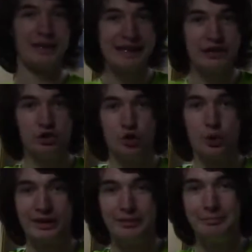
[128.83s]
need to
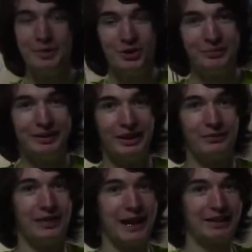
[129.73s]
join the movement
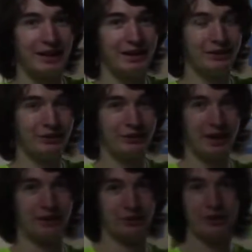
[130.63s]
of
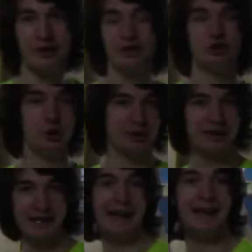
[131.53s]
anti-stairs. Join
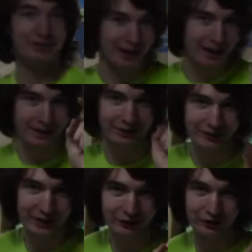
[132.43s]
the
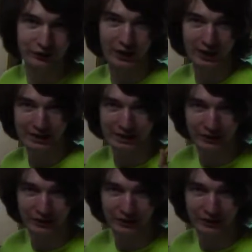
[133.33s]
anti-stair society